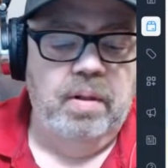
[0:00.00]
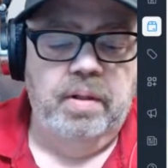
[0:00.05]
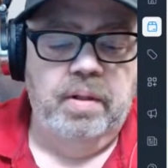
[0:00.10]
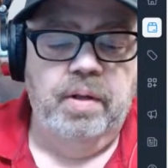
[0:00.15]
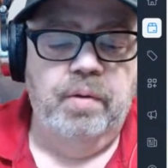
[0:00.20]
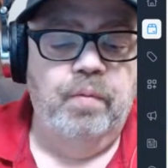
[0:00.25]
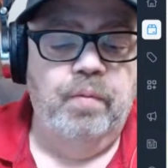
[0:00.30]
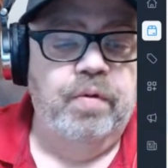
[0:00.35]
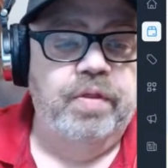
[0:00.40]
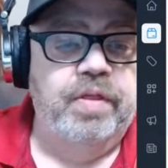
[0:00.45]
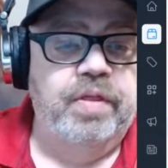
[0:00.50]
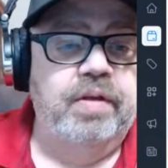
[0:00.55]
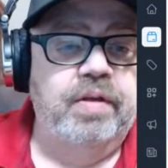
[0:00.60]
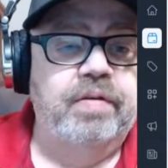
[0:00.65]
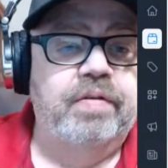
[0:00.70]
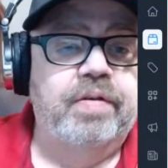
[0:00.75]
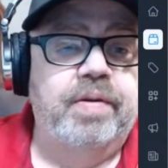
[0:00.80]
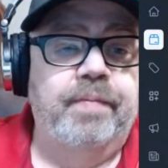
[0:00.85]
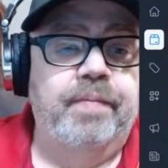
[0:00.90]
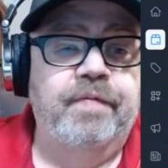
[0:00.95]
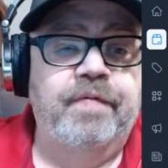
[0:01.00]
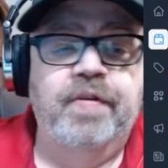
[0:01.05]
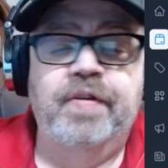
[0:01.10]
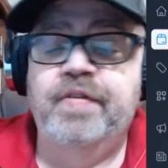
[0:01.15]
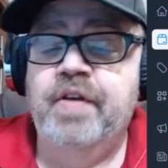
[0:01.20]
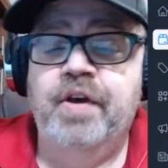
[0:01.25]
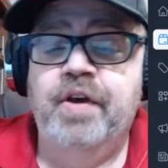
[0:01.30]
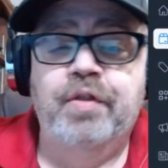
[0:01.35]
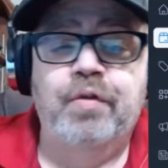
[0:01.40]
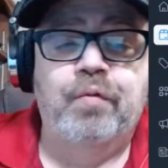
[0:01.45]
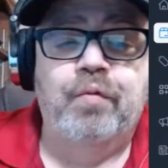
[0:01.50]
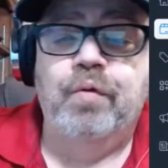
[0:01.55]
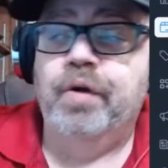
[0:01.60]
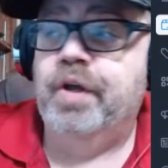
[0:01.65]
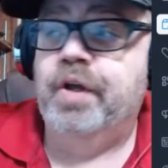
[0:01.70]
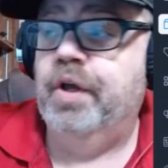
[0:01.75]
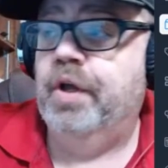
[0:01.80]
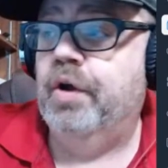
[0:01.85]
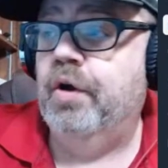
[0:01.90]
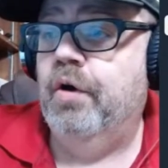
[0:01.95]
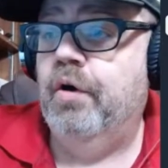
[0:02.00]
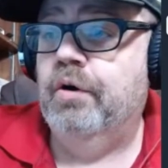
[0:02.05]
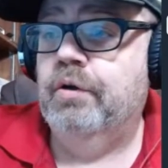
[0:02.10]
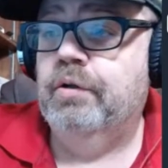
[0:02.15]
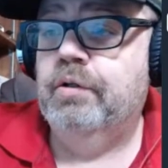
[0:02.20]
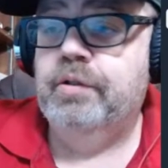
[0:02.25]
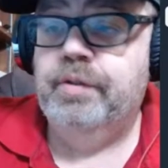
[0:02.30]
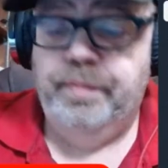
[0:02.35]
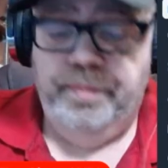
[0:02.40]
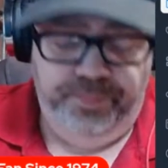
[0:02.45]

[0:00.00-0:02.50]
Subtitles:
doing with some of its other rookie cards.